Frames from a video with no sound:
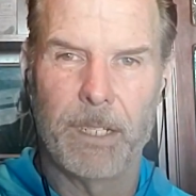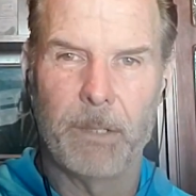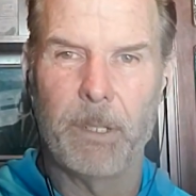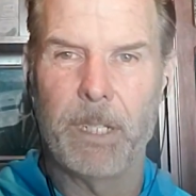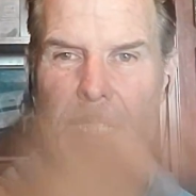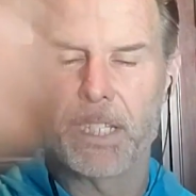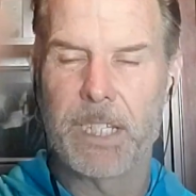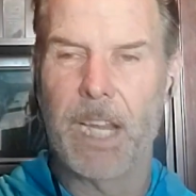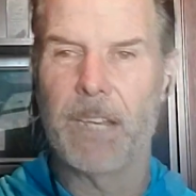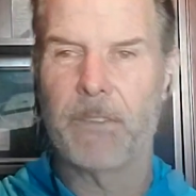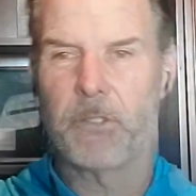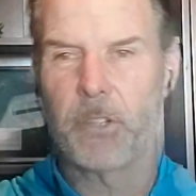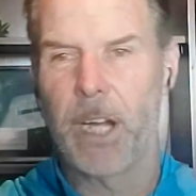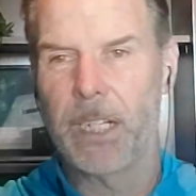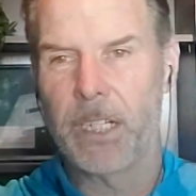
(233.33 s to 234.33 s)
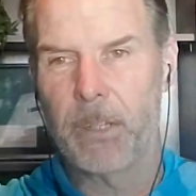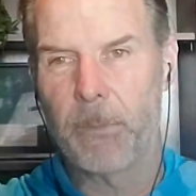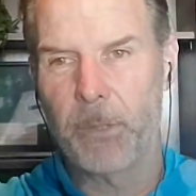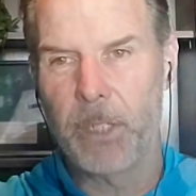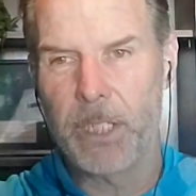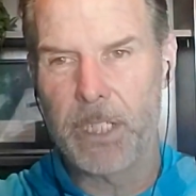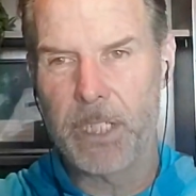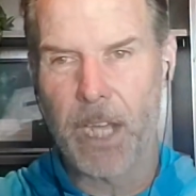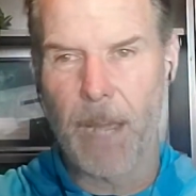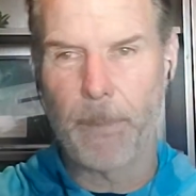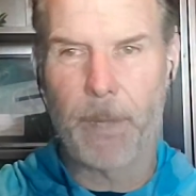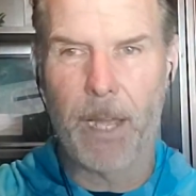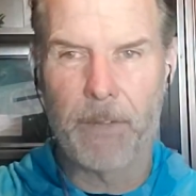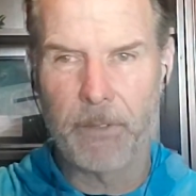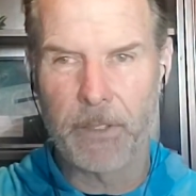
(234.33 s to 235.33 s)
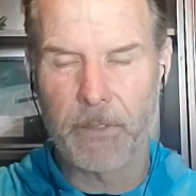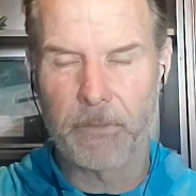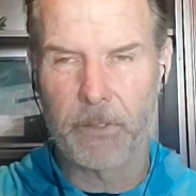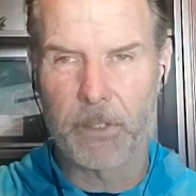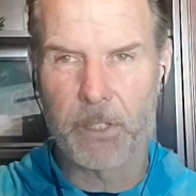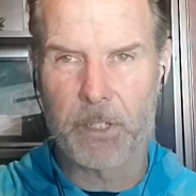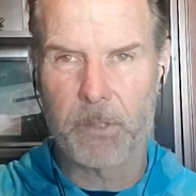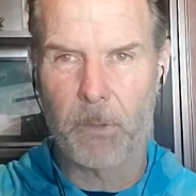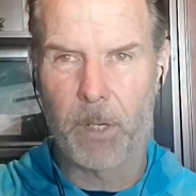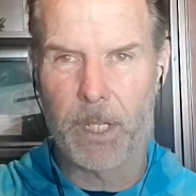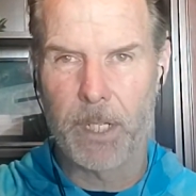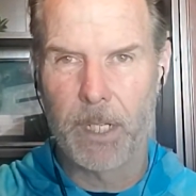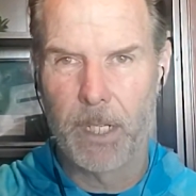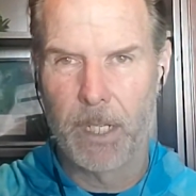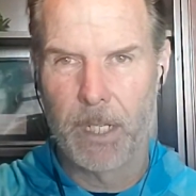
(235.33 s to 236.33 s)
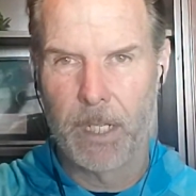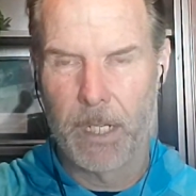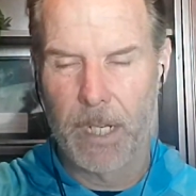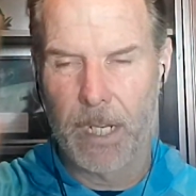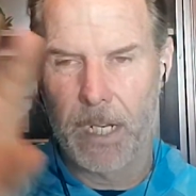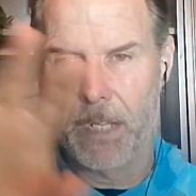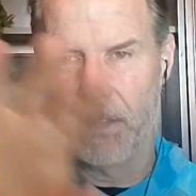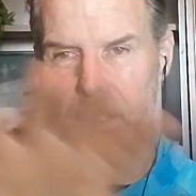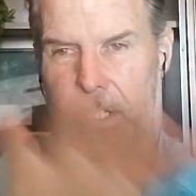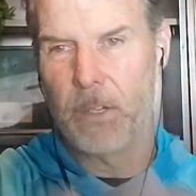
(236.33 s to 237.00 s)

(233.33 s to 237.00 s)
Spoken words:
Instead of trying to completely top off at the first one and